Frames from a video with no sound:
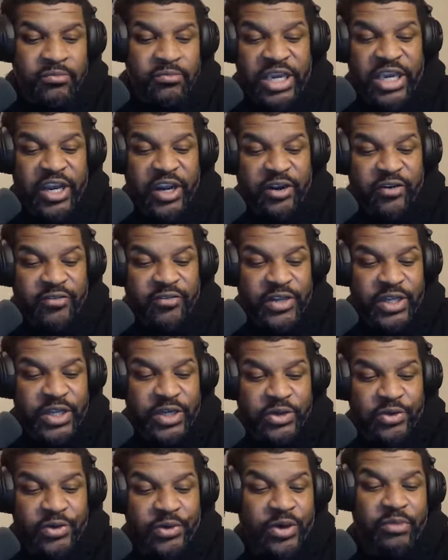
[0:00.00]
Be careful
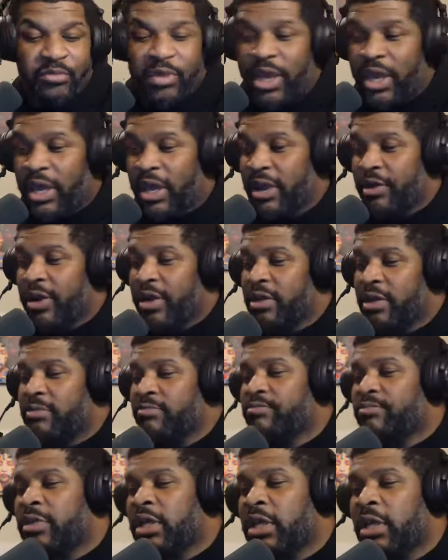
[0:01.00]
in the Green Bay
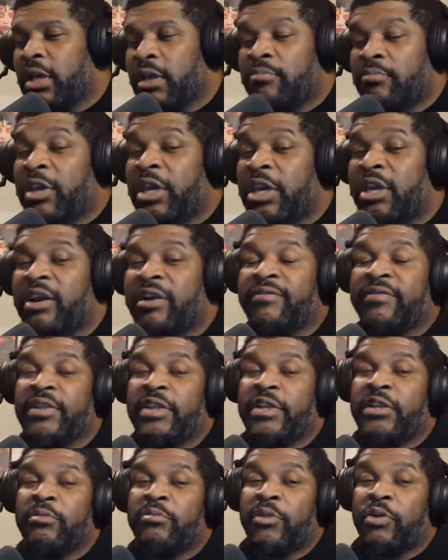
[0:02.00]
area. Be
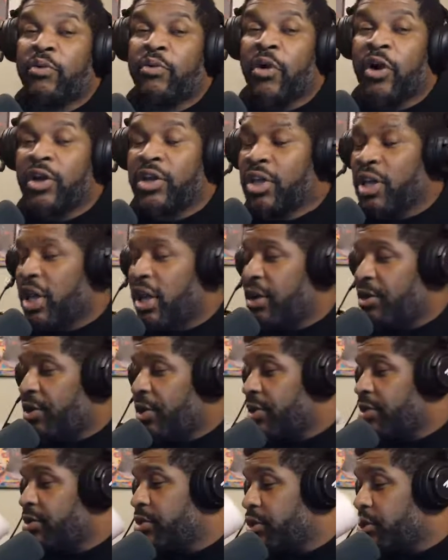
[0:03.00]
careful in the Milwaukee
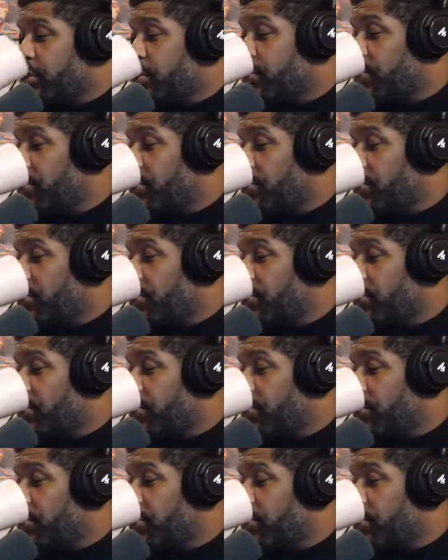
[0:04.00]
area,